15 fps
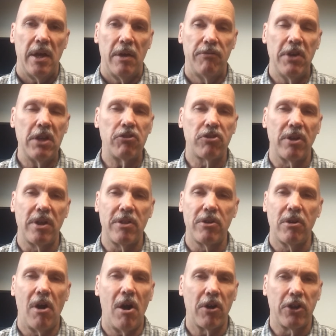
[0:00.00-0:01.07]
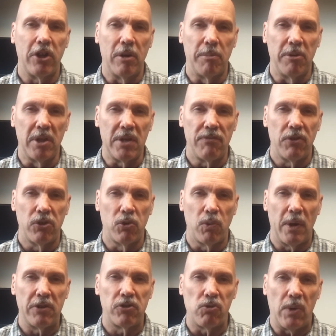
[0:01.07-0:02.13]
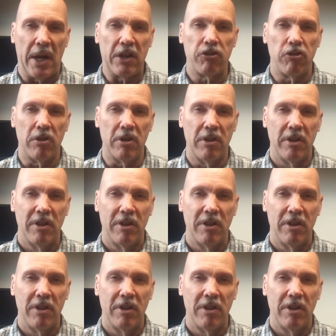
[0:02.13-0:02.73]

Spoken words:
Eventually, they're all going to believe in the resurrection,